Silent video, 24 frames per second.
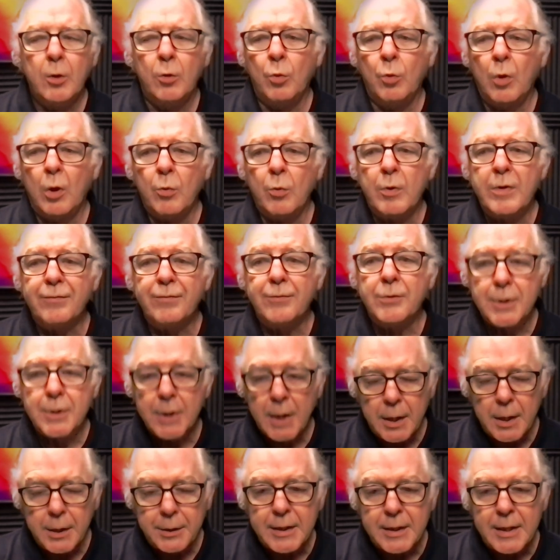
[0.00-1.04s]
What we've
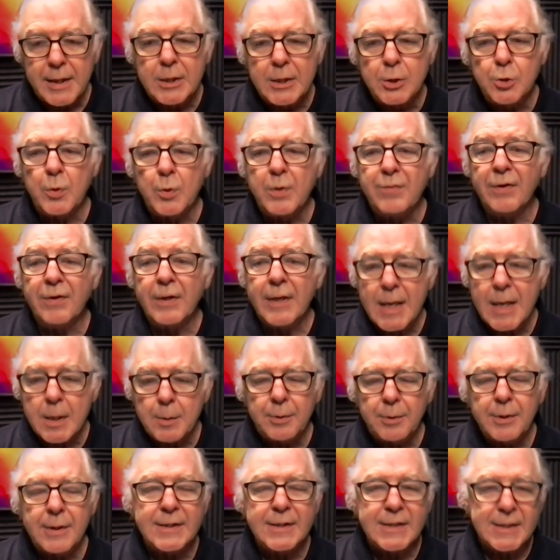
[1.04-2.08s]
done is we've
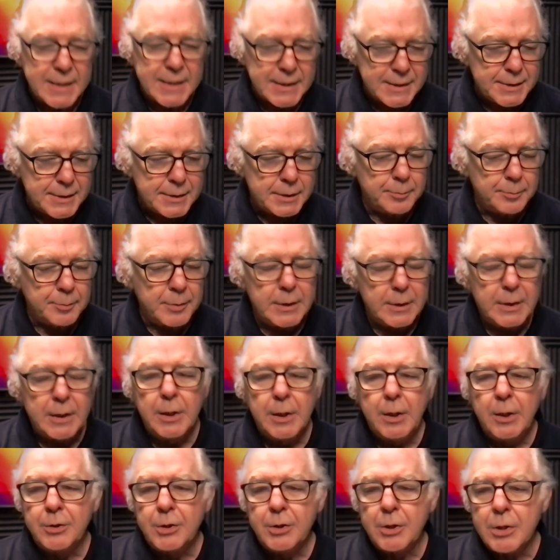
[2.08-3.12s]
enabled the system
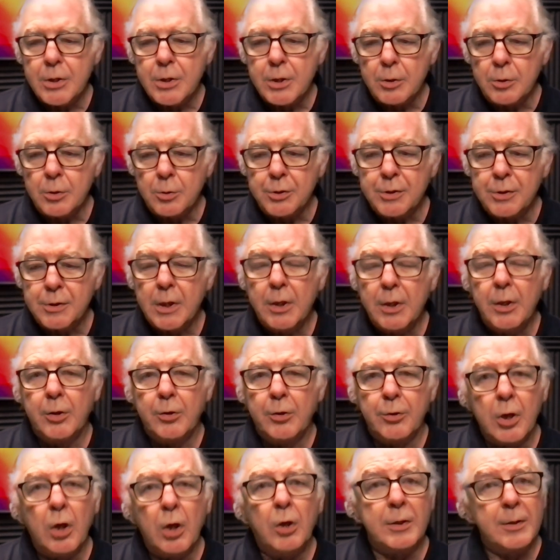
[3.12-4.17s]
to use
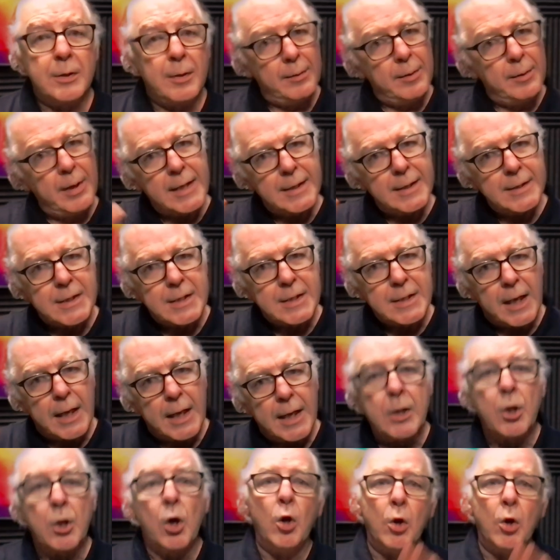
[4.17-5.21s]
not
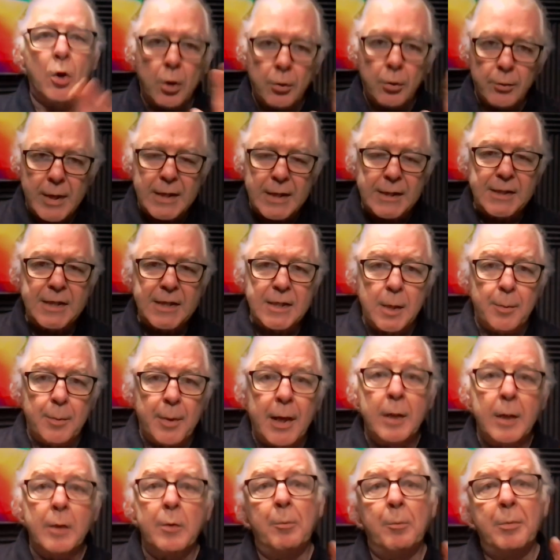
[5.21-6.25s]
SDI or
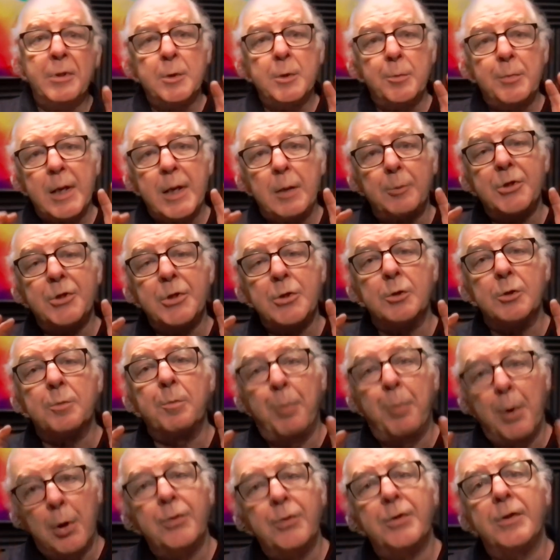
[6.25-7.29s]
HDMI, but to be able to use
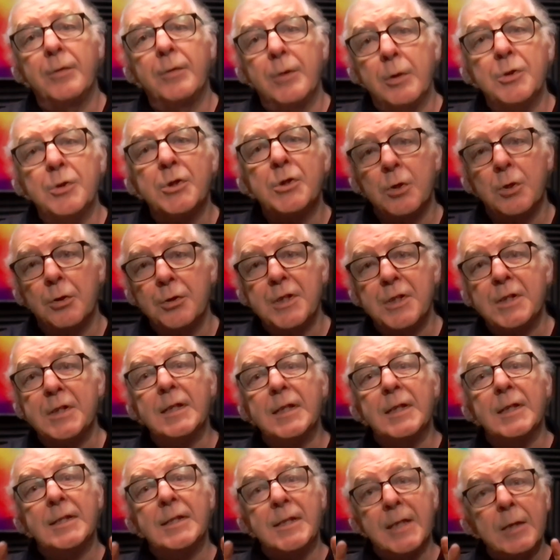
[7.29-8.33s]
both of those sources
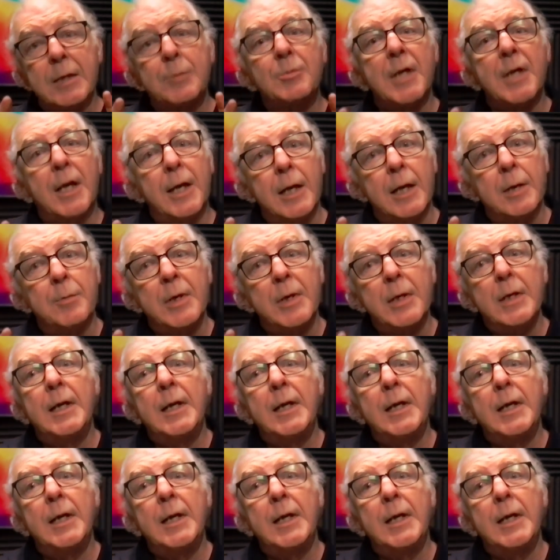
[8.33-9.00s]
at the same time.